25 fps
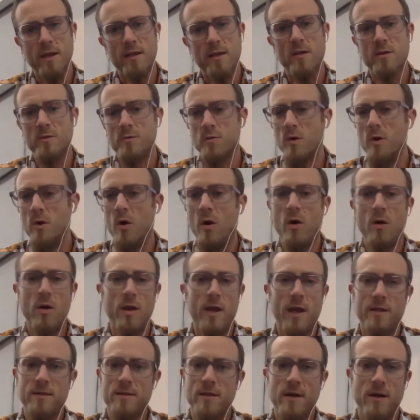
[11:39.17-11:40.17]
Because we're
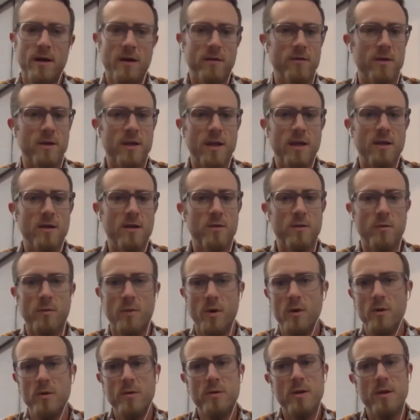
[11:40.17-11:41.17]
all out there every day on the
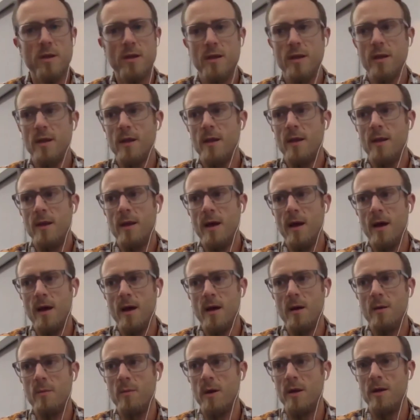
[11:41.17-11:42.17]
road.
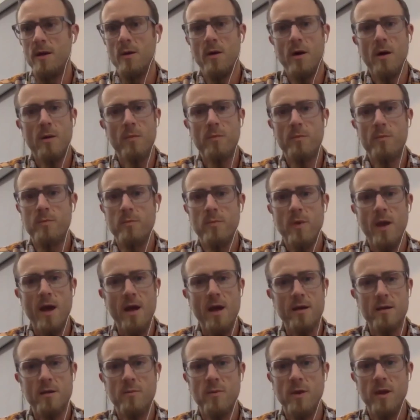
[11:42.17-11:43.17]
I know I'm
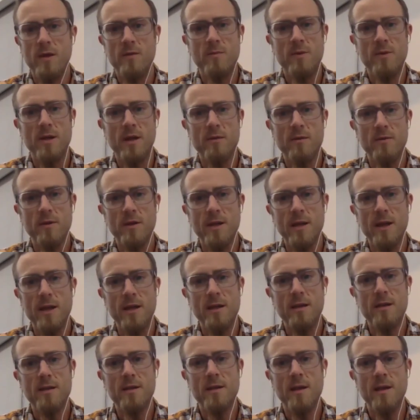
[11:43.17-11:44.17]
pounding the pavement every
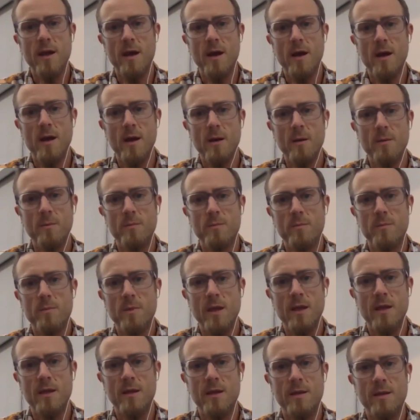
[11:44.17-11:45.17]
day,
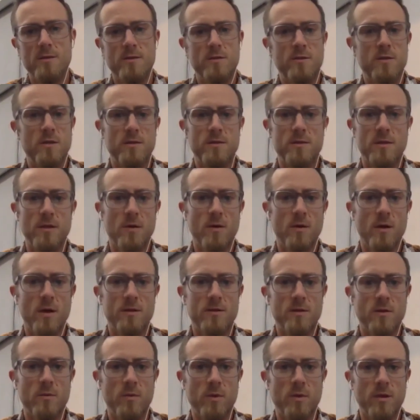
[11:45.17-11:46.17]
and it's
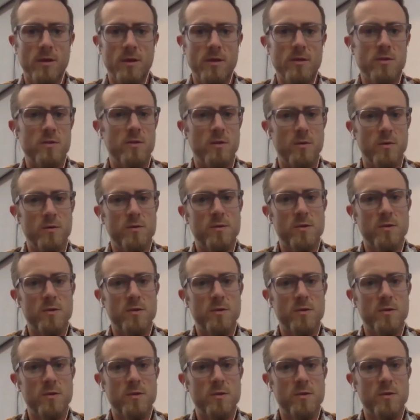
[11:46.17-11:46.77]
a real issue.